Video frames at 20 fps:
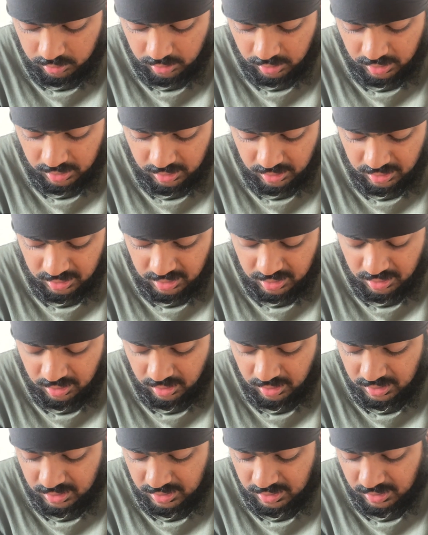I think United
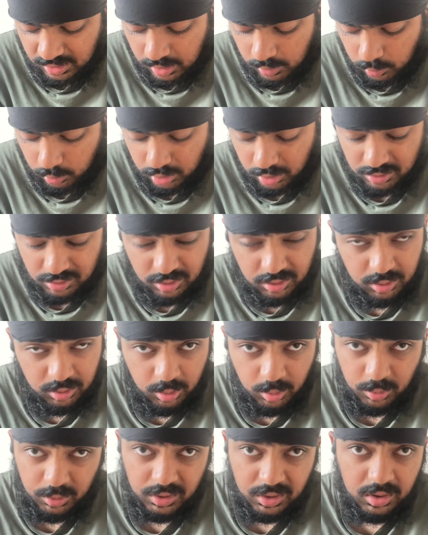need to get one. I just
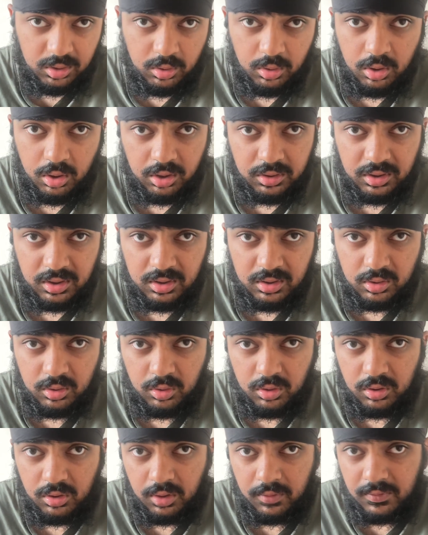don't think Ugarte is good
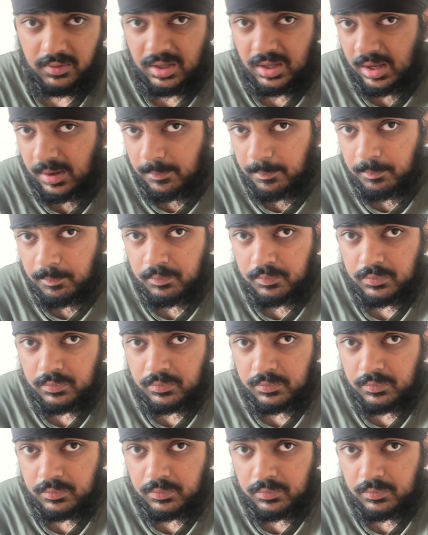enough yet.